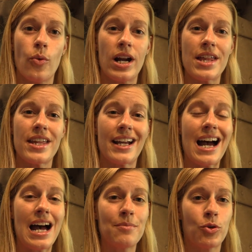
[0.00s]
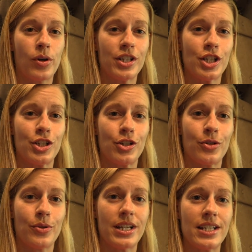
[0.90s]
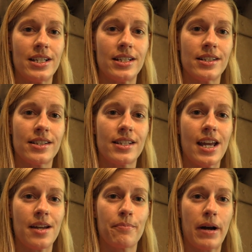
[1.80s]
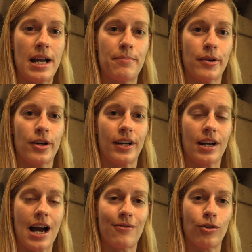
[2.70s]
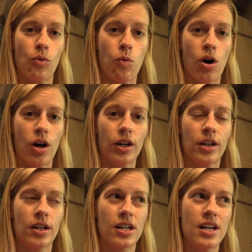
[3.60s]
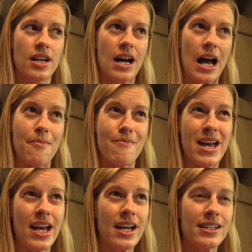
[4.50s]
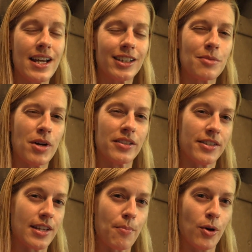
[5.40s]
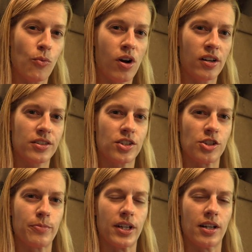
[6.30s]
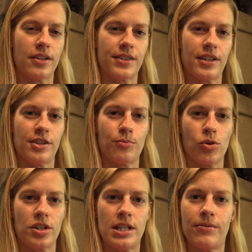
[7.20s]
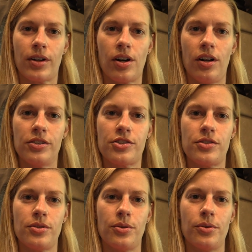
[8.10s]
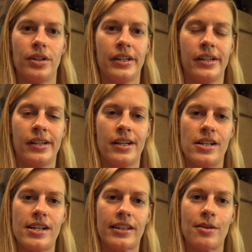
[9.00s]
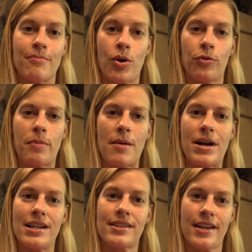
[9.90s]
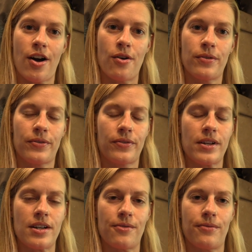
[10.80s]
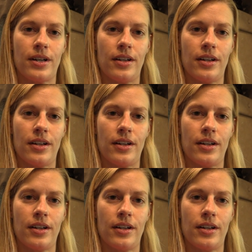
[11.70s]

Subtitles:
What I think I'm going to do is take Piper and Guy for a walk. I may take them on separate walks just because it is more difficult to take them both by myself if,